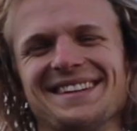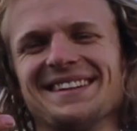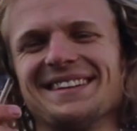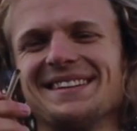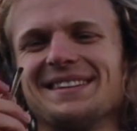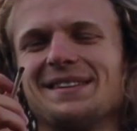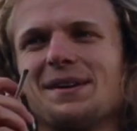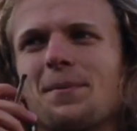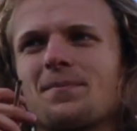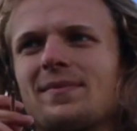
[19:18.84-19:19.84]
How much was
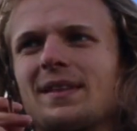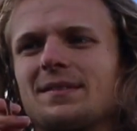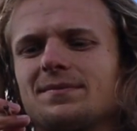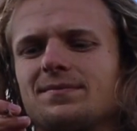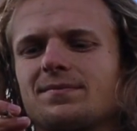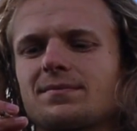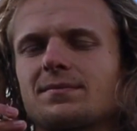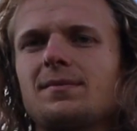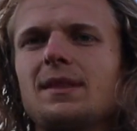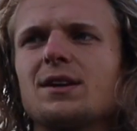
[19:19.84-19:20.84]
one pack?
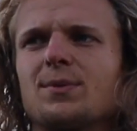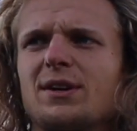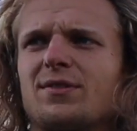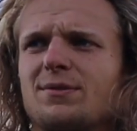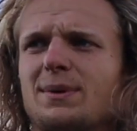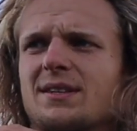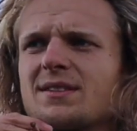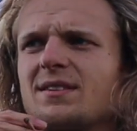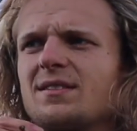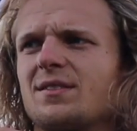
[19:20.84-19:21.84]
25 bucks